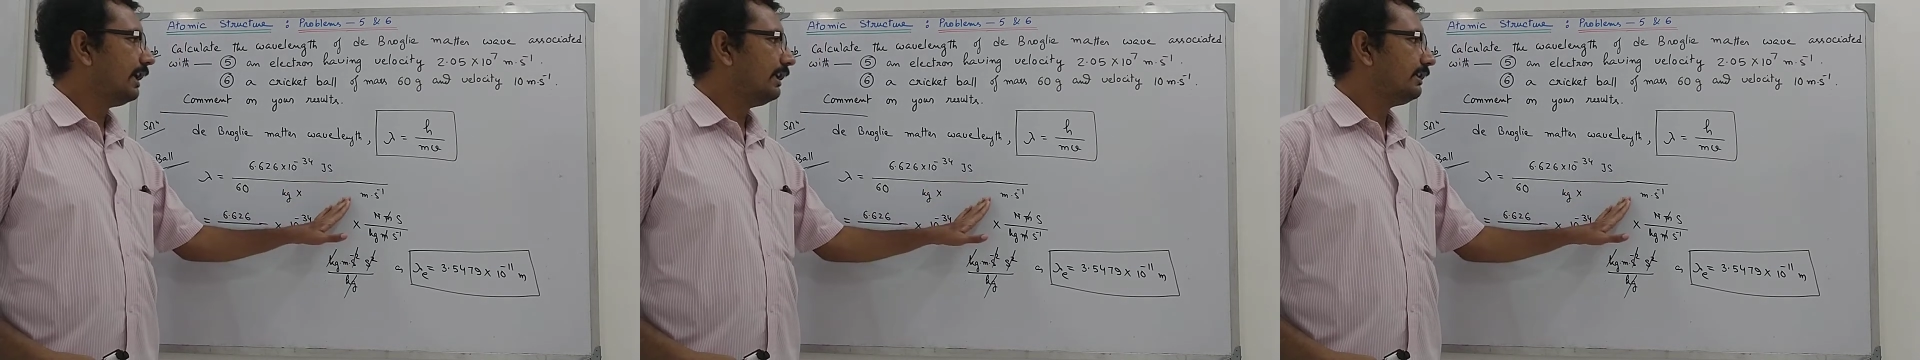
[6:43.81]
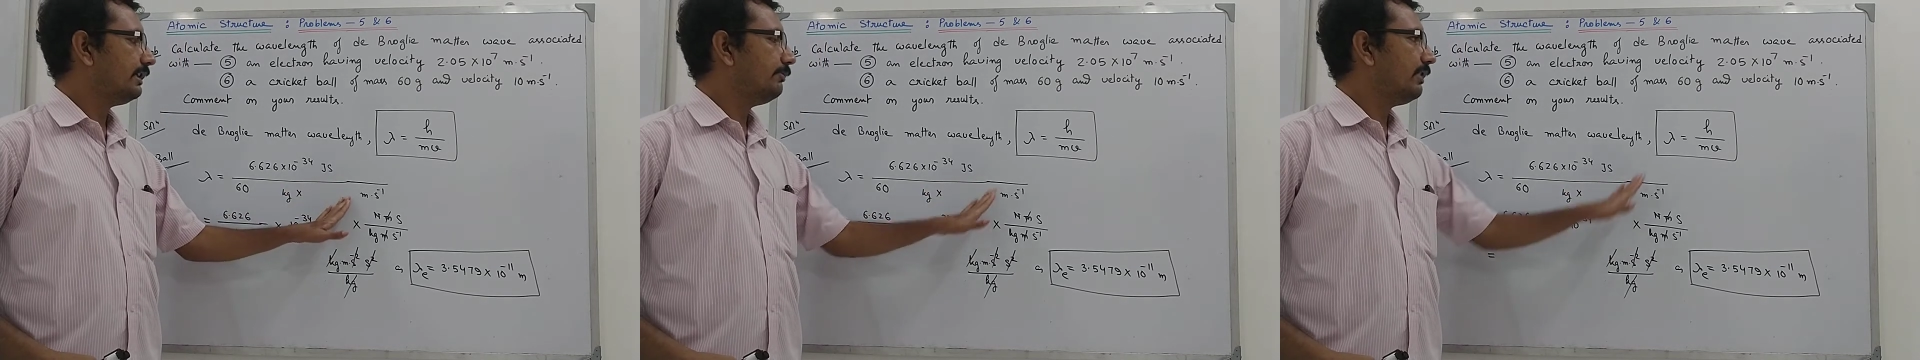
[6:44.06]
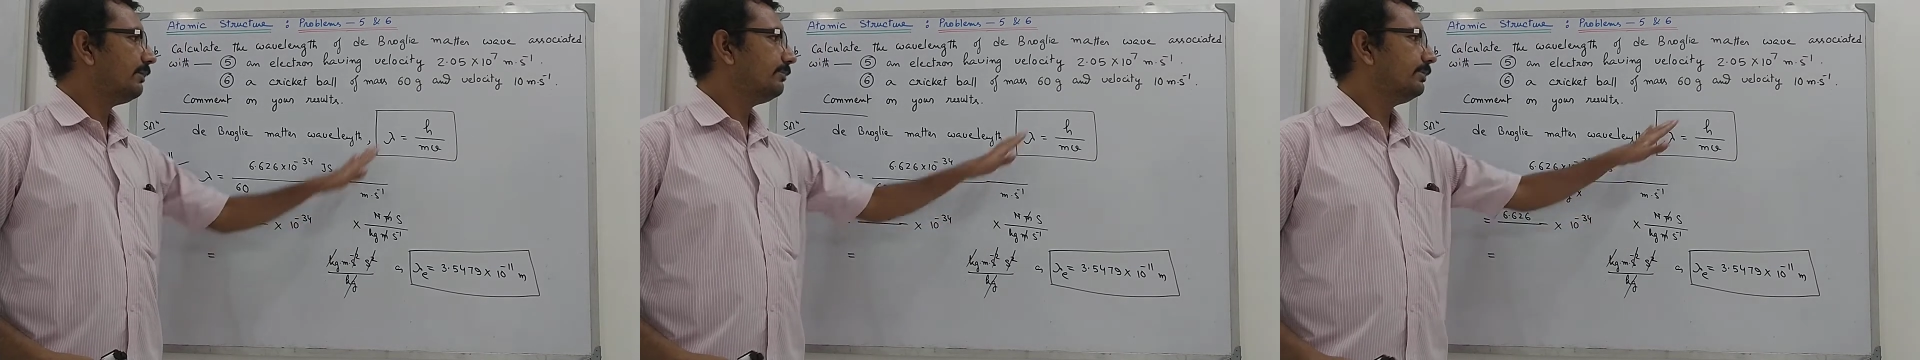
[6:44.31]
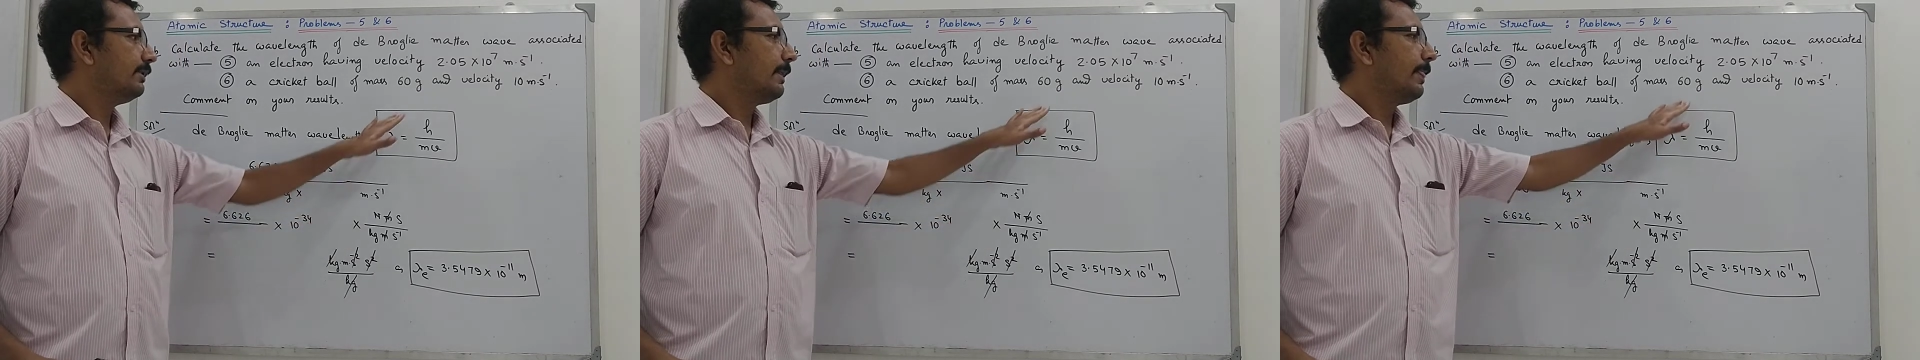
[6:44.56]
and you
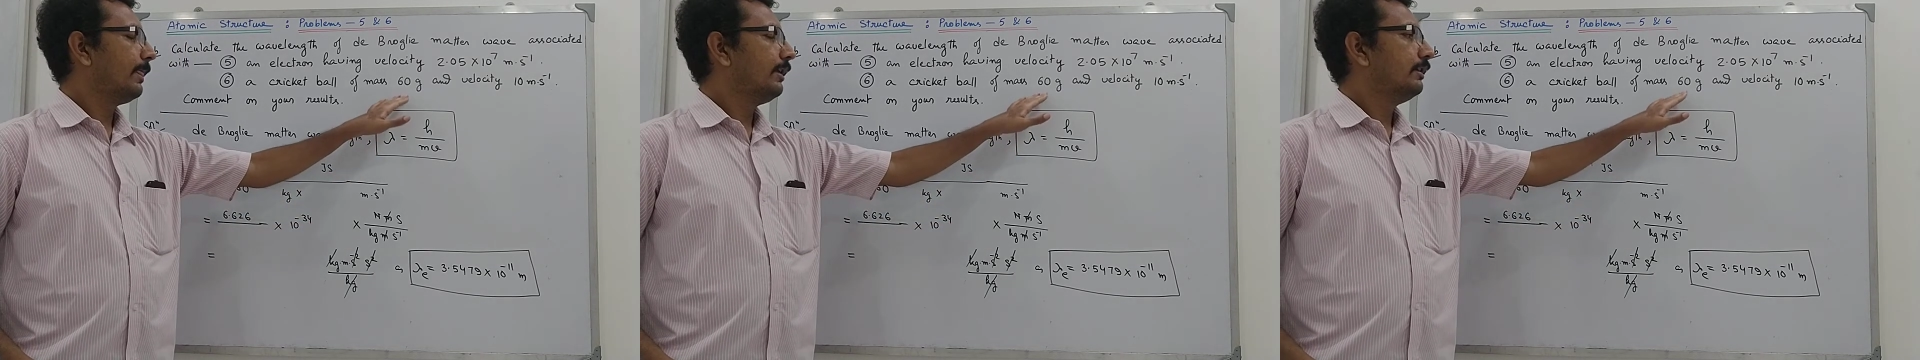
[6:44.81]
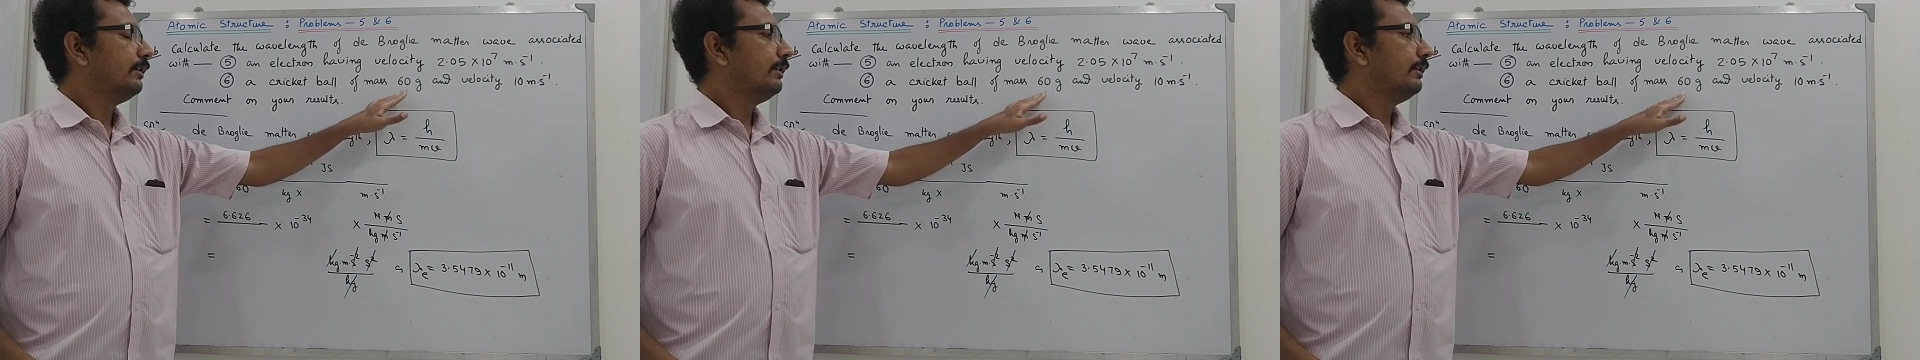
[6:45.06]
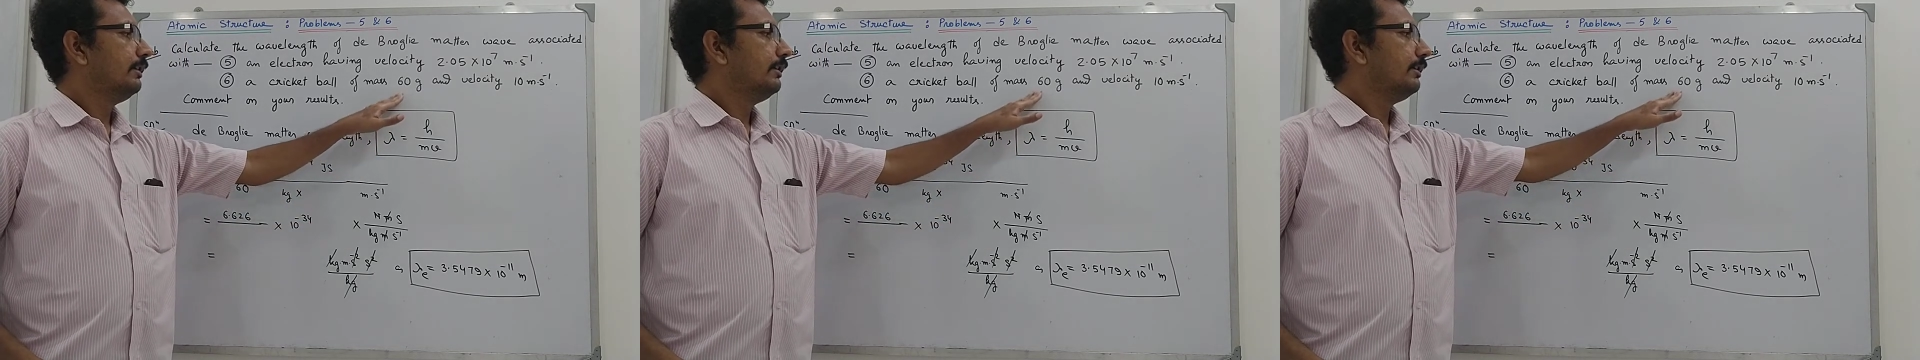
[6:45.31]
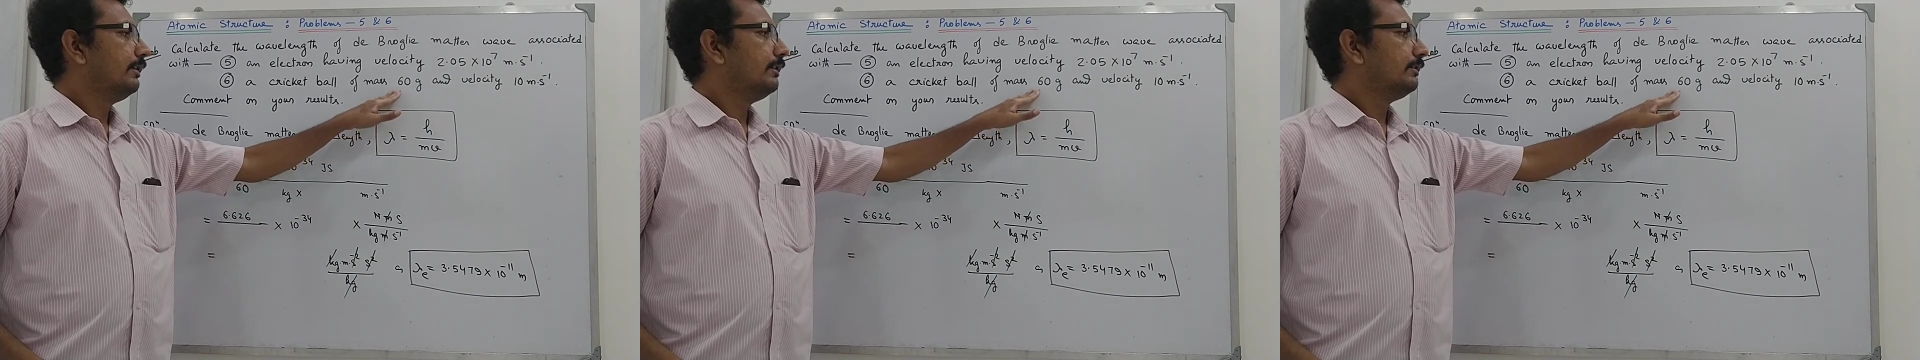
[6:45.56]
have
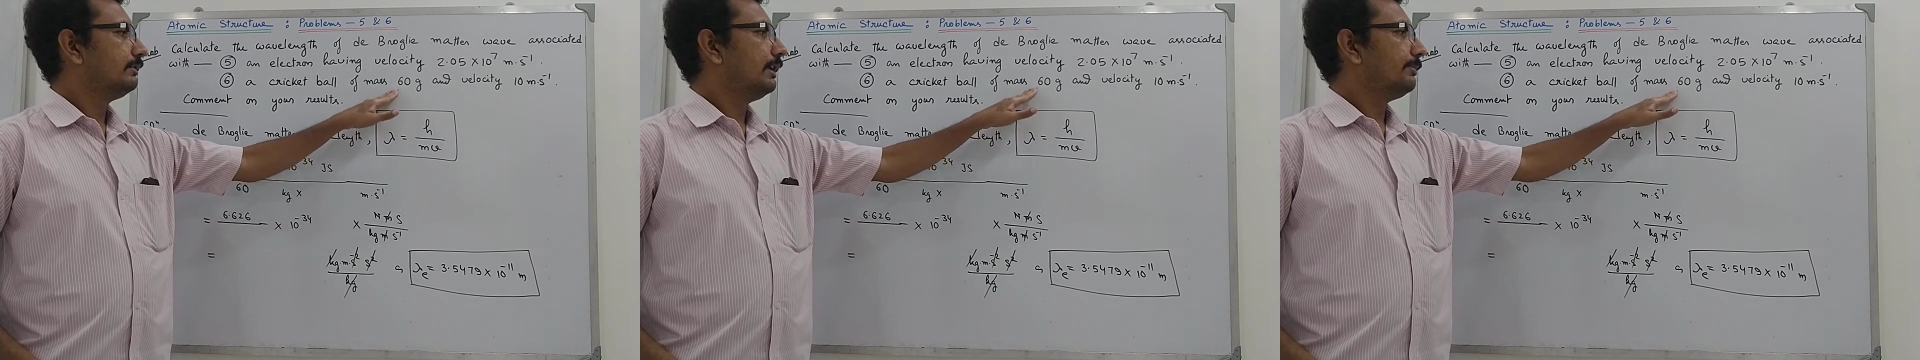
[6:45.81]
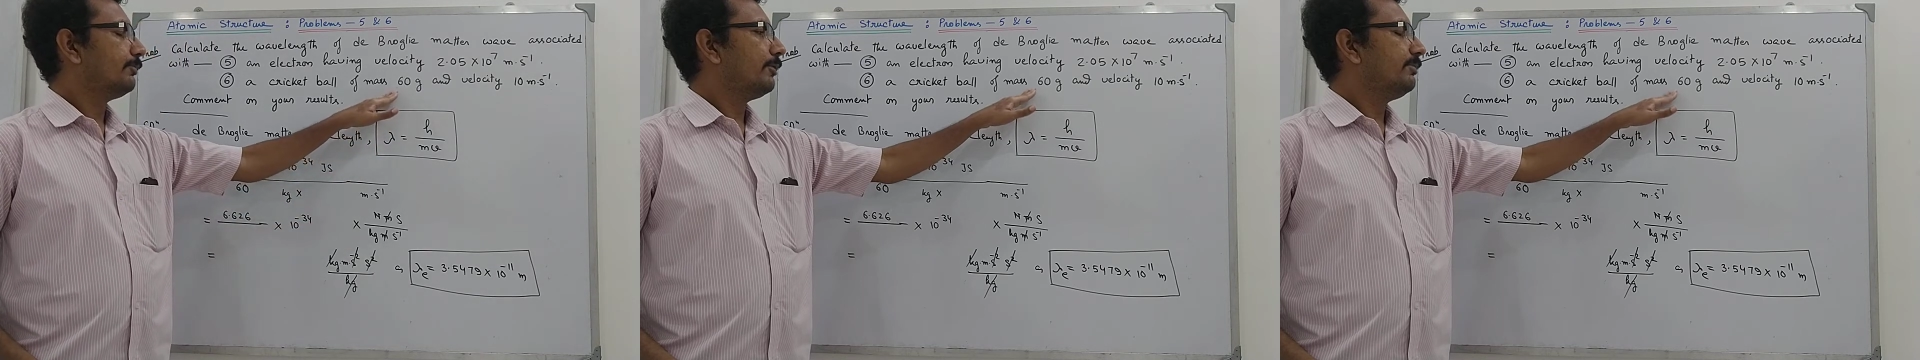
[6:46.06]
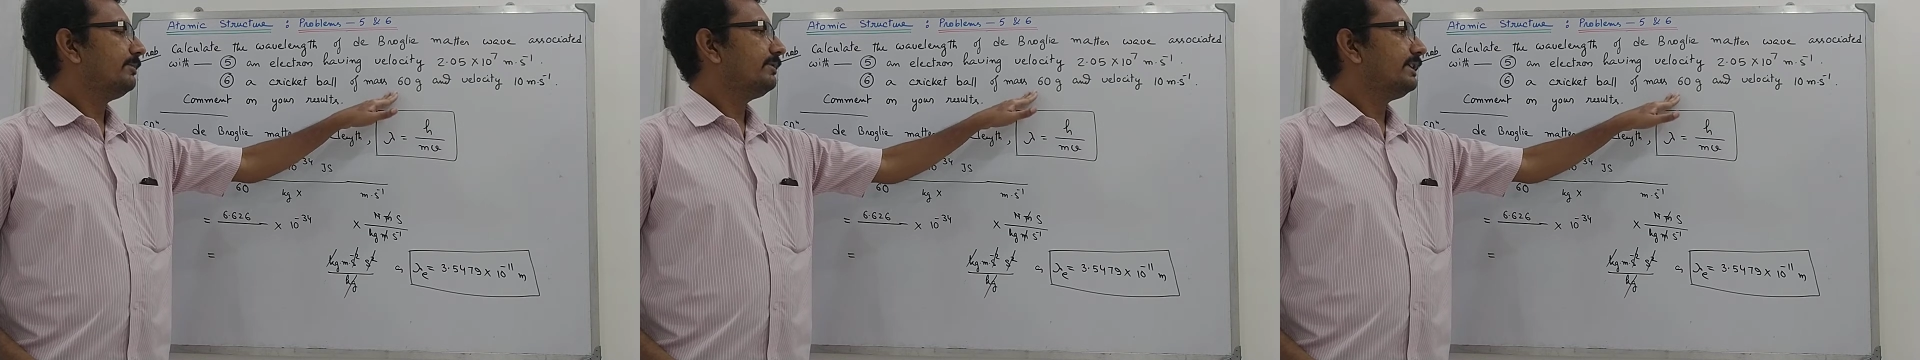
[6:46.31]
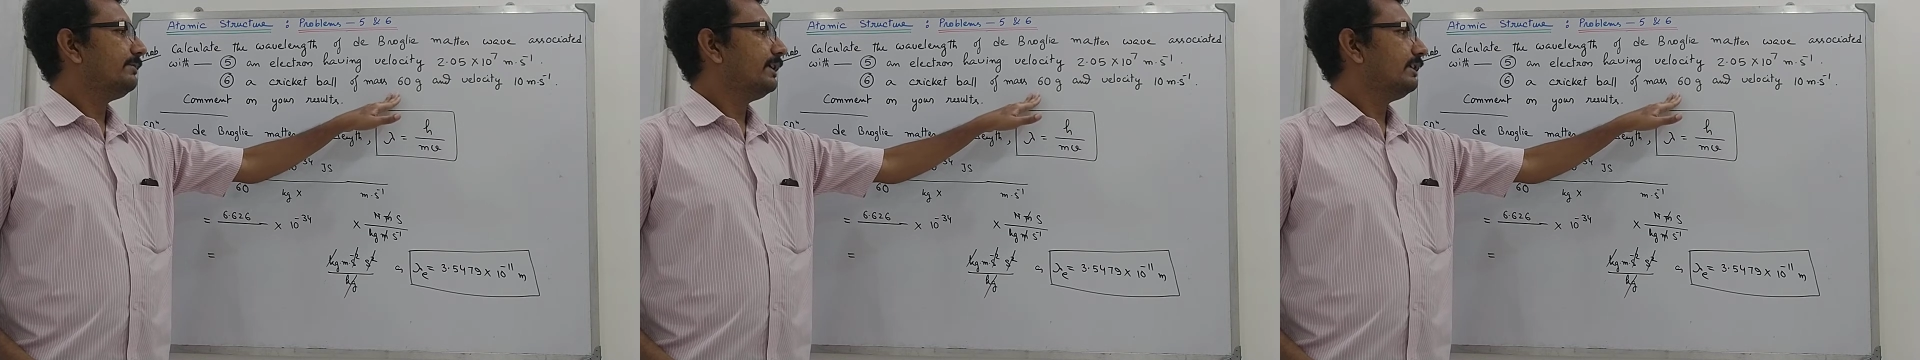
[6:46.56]
the
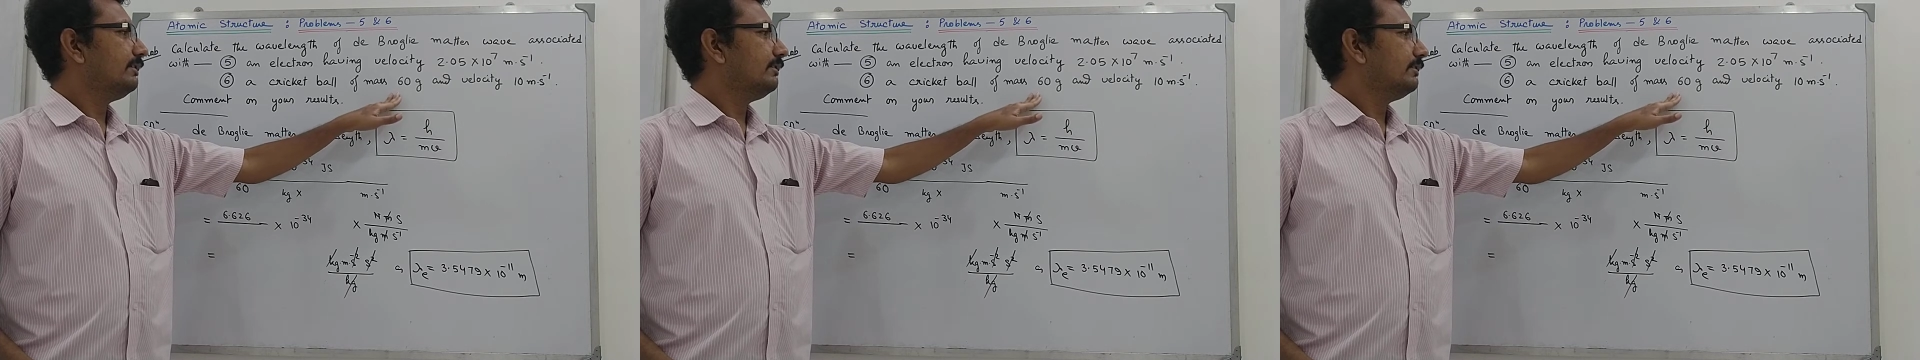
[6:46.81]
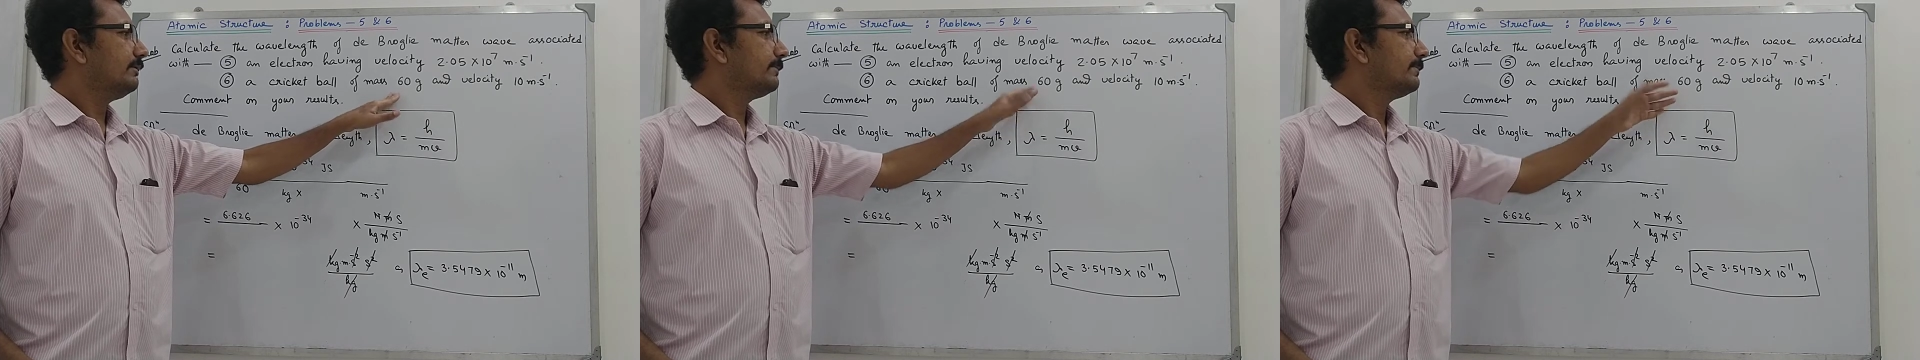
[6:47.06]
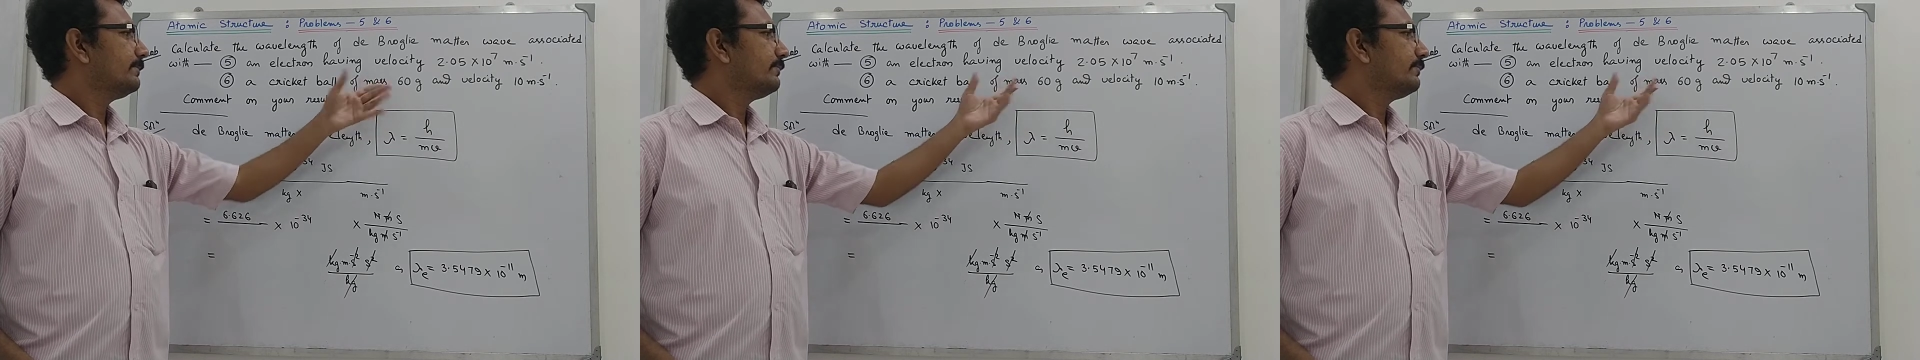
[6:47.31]
problem given,